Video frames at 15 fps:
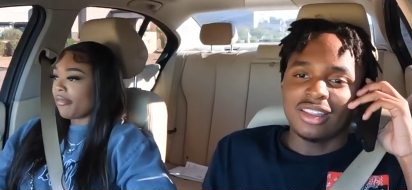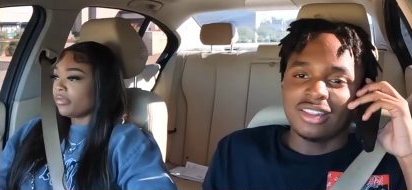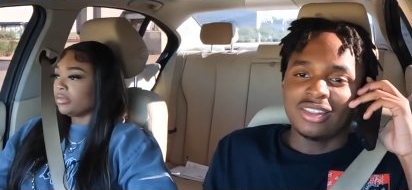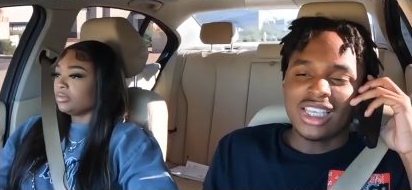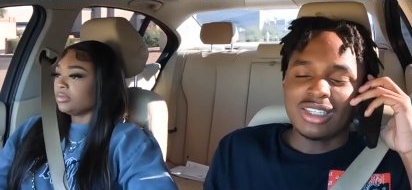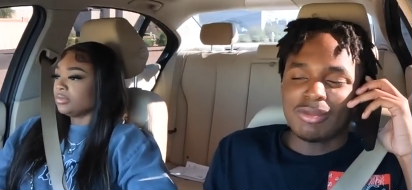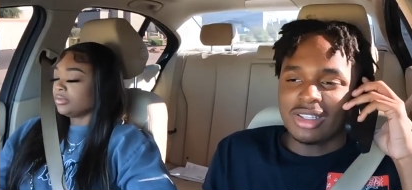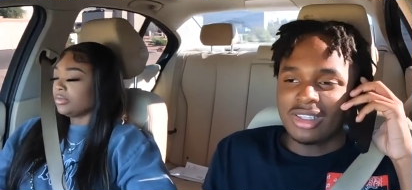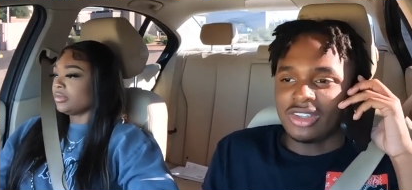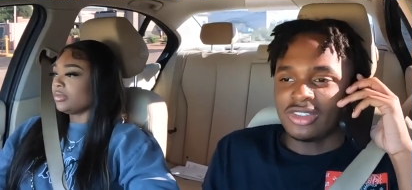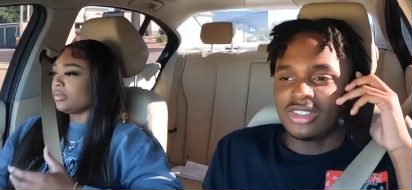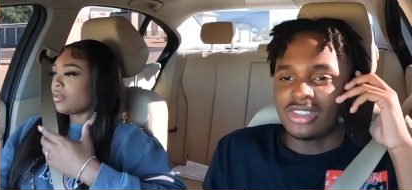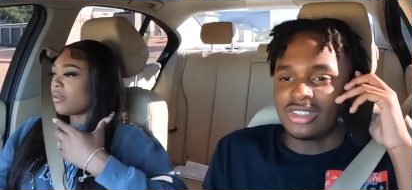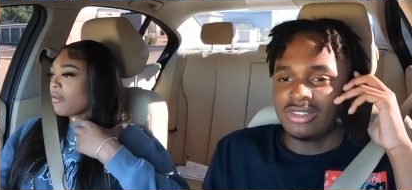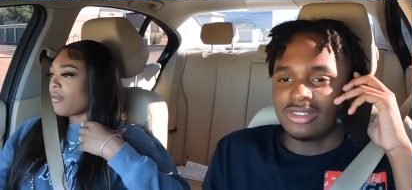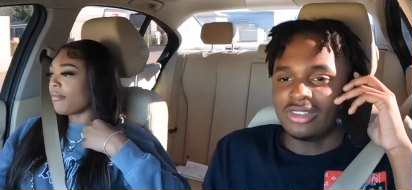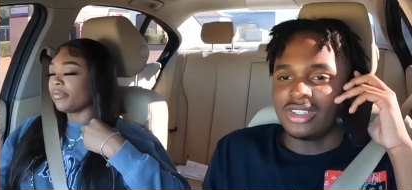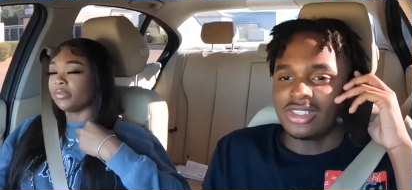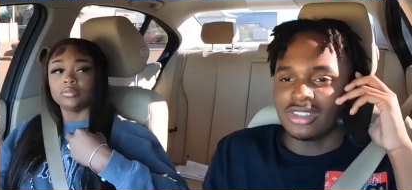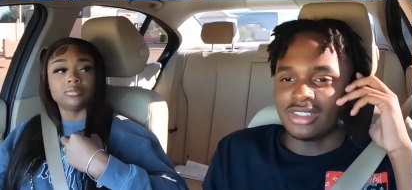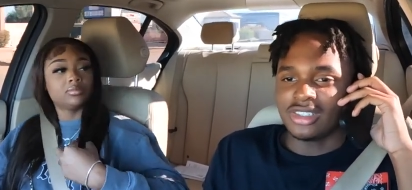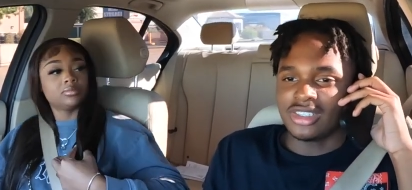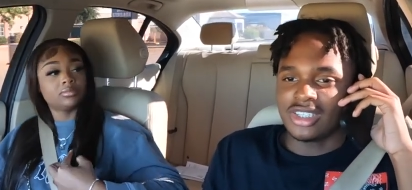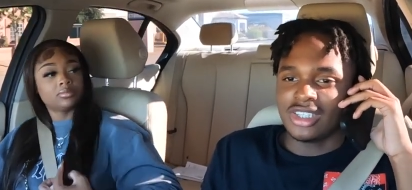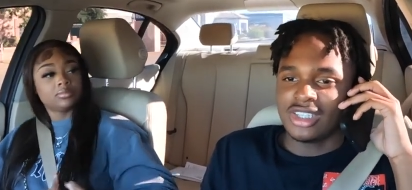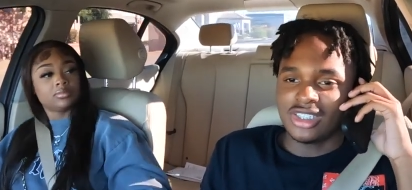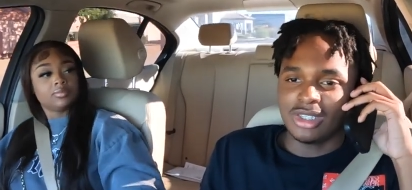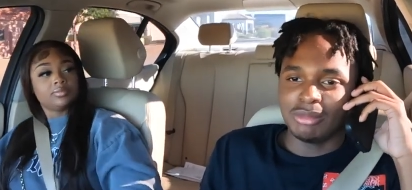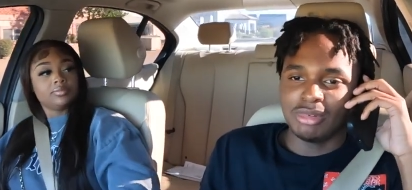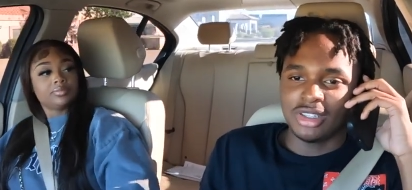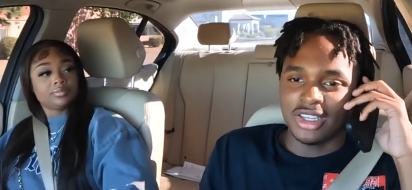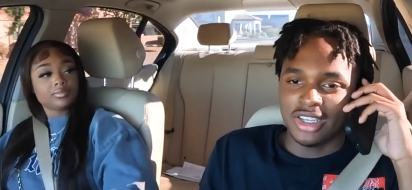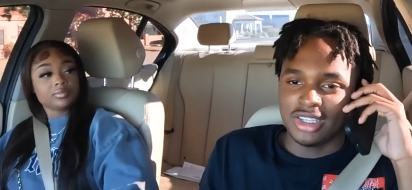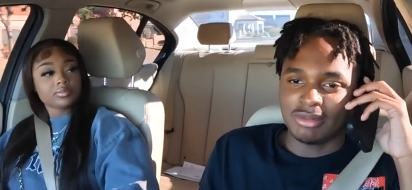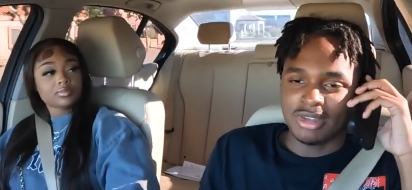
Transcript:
Speaker 1: That's my little sister. Don't listen to her. She playing ass.